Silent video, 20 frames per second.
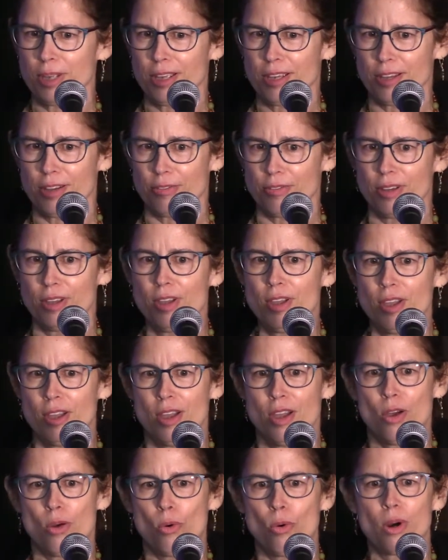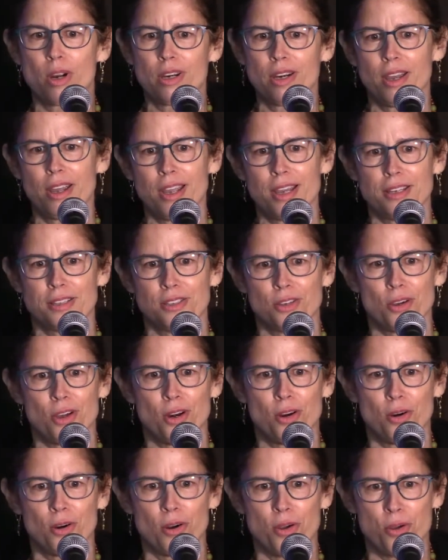we have organized
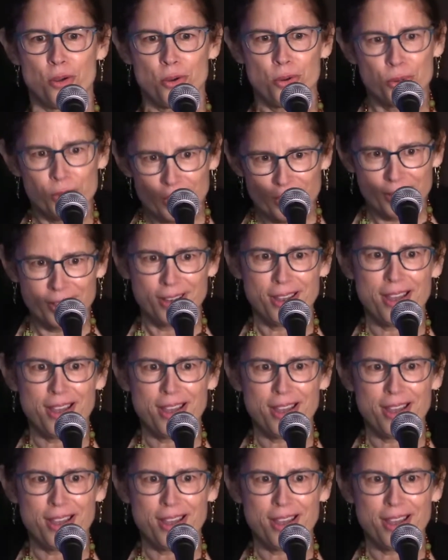on our own,